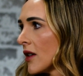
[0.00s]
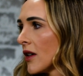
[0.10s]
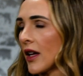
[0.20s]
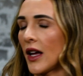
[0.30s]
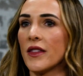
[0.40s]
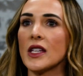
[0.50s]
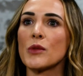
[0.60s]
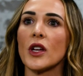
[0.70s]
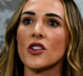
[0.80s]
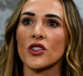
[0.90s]
Okay, these
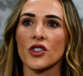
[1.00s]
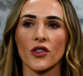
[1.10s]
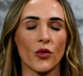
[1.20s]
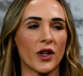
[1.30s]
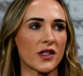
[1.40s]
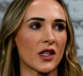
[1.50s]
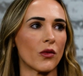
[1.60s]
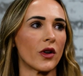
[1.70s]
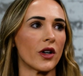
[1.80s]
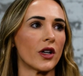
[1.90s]
patients are the ones that
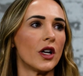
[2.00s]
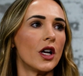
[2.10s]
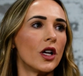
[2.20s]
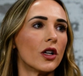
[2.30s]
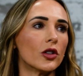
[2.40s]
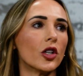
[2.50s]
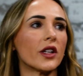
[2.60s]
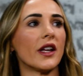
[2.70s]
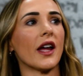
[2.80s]
we're looking